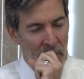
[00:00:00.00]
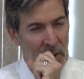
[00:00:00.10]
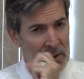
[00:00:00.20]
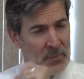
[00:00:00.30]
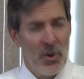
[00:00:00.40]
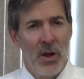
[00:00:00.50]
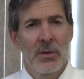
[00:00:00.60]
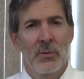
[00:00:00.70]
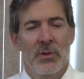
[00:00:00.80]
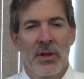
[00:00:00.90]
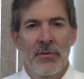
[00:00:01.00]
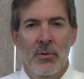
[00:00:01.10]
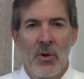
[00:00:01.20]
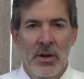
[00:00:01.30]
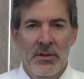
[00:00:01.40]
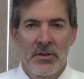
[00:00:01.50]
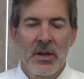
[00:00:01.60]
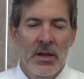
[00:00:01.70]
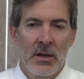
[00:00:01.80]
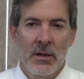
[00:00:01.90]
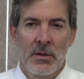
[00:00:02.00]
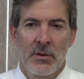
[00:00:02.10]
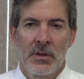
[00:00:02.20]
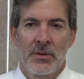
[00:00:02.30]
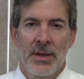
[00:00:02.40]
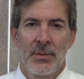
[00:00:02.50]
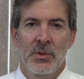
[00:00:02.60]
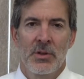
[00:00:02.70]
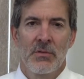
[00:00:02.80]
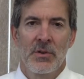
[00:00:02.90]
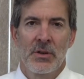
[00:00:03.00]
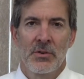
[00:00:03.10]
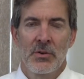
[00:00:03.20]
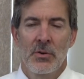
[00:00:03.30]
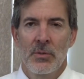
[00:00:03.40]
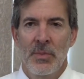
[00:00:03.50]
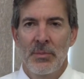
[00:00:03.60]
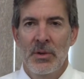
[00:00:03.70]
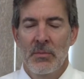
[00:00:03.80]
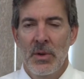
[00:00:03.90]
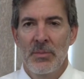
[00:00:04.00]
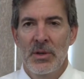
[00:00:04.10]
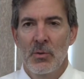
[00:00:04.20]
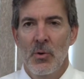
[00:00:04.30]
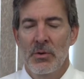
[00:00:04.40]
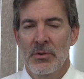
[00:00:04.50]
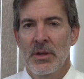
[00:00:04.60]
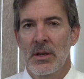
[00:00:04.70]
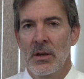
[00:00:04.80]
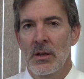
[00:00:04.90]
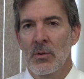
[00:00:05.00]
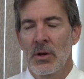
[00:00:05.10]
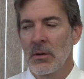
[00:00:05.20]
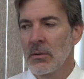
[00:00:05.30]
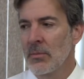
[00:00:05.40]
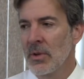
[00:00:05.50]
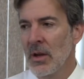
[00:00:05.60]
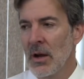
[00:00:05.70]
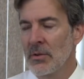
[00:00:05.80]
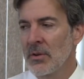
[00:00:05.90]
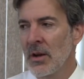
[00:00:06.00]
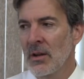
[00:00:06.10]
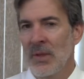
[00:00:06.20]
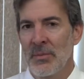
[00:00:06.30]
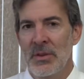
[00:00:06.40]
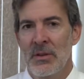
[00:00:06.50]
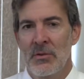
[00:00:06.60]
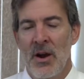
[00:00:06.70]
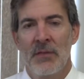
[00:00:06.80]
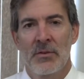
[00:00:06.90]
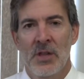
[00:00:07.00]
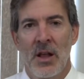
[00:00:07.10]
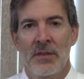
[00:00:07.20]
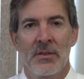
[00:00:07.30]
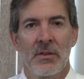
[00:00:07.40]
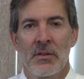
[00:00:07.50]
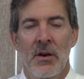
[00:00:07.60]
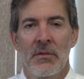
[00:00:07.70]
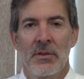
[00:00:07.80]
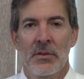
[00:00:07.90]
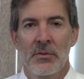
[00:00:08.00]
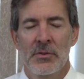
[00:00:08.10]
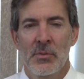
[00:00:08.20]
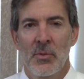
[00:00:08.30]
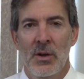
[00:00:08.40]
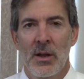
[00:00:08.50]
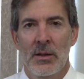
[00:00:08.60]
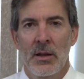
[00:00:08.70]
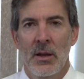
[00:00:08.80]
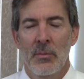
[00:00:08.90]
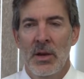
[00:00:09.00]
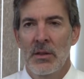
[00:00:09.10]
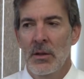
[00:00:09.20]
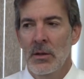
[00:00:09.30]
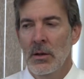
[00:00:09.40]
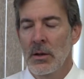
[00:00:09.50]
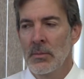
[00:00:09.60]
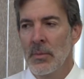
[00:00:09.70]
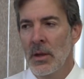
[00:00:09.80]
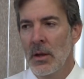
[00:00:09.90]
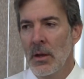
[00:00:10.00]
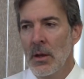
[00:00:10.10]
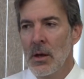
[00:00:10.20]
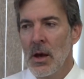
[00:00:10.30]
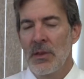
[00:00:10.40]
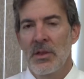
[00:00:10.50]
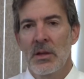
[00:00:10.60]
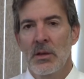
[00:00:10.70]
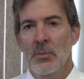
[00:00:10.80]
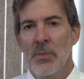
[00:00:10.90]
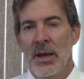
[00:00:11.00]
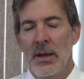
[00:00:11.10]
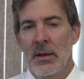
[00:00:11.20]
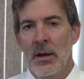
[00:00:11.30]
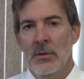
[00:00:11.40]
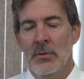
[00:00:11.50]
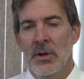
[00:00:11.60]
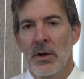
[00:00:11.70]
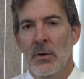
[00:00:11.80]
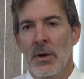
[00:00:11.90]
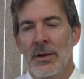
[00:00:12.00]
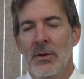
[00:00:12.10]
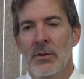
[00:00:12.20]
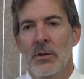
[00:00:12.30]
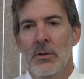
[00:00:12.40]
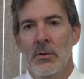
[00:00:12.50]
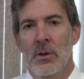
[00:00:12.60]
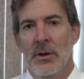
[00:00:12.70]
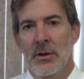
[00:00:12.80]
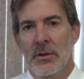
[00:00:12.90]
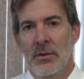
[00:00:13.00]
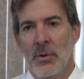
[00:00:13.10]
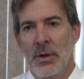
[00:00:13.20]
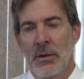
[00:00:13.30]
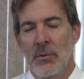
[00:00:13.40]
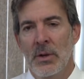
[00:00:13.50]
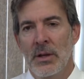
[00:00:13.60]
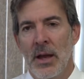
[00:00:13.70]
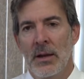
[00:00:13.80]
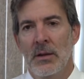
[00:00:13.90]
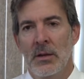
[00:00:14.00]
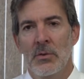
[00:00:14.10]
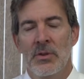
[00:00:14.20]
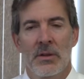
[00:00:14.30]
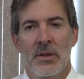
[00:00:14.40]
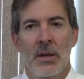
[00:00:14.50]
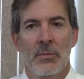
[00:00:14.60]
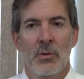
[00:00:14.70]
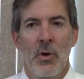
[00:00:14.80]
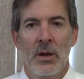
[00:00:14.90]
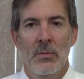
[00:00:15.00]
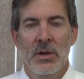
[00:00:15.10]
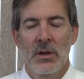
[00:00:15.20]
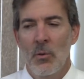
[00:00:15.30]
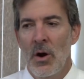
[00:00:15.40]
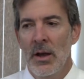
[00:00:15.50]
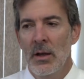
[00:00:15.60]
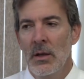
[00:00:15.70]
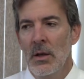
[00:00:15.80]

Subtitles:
You guys probably will never want to see another exam when you finish school. Maybe you won't see another one outside of maybe the driver's license office or somewhere like that. But I think you may. I don't know. I know in the nuclear industry we had to use exams quite a bit. Why?